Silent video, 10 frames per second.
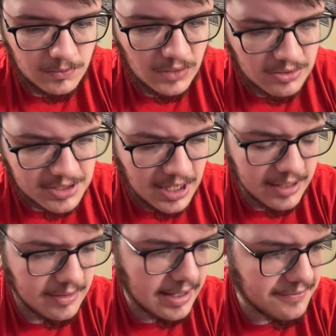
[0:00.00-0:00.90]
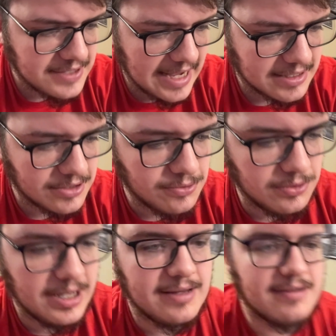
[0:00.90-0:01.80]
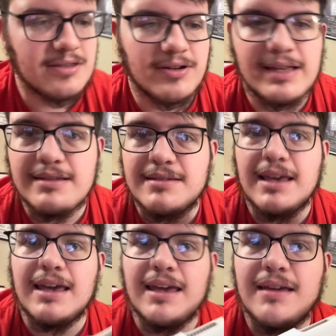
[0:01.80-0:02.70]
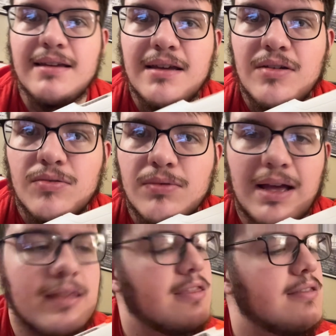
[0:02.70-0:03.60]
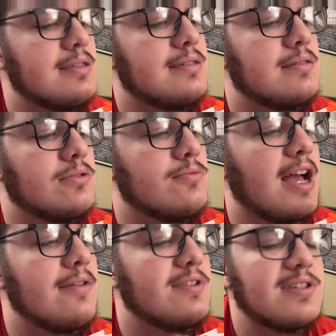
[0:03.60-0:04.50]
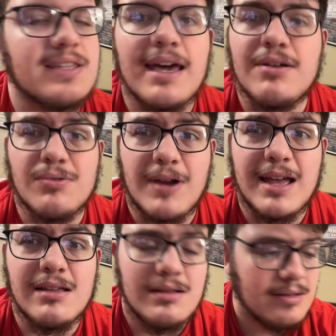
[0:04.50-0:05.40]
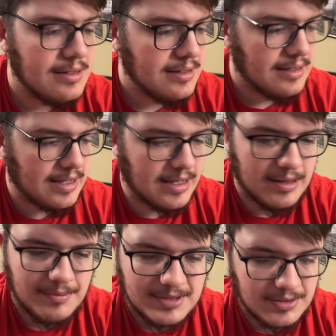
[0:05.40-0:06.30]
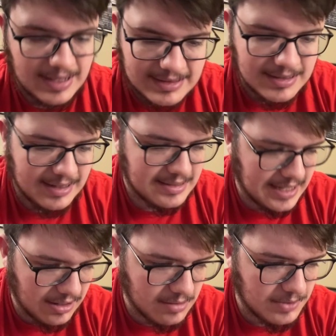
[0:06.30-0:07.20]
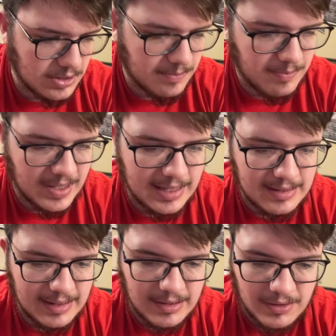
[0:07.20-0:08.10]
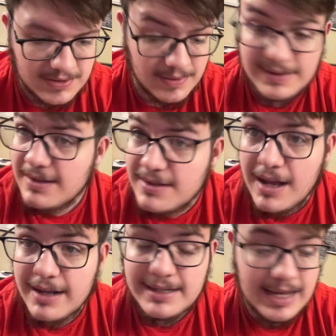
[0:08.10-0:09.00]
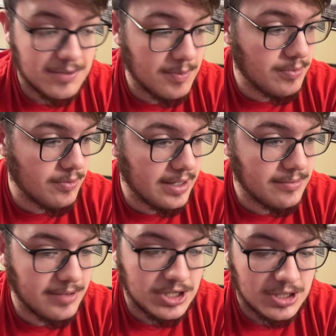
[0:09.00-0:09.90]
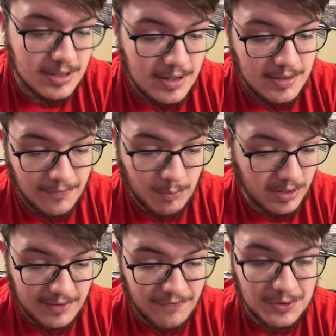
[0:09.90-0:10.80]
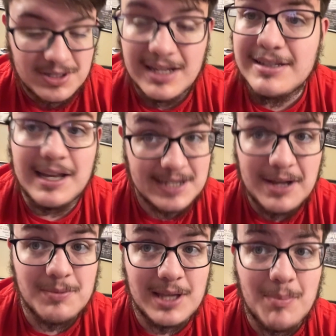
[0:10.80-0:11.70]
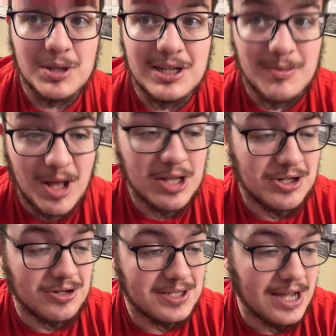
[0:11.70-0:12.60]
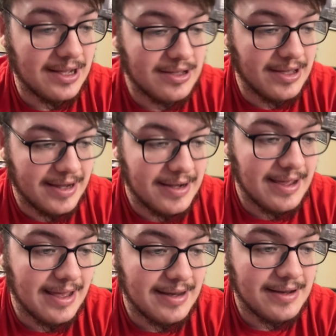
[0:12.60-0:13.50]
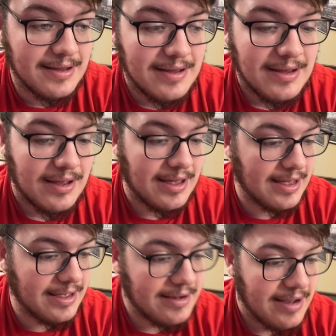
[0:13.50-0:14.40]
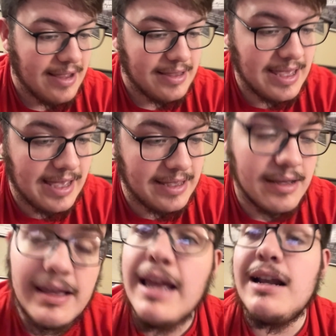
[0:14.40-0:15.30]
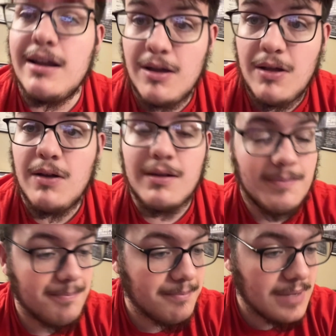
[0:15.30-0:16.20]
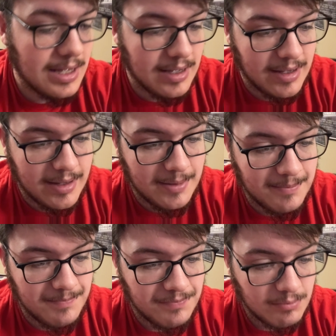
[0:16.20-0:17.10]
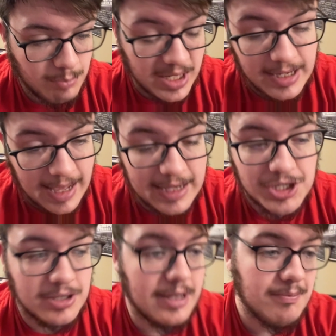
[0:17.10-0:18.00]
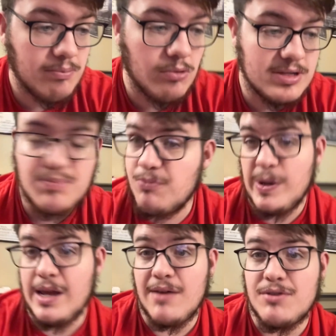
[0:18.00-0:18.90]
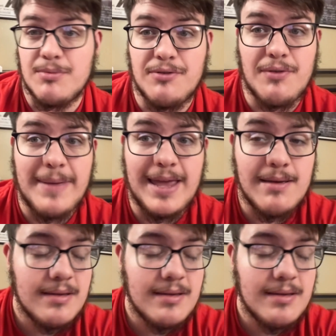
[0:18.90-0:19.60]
There's not a lot of tacticalness. There is I think this is a rival style rail, so that's not terrible, and it also has the stock attachment point, which one of the first things I did was I put the Demolisher stock on it, and yeah, it long, but it actually was pretty comfortable for me.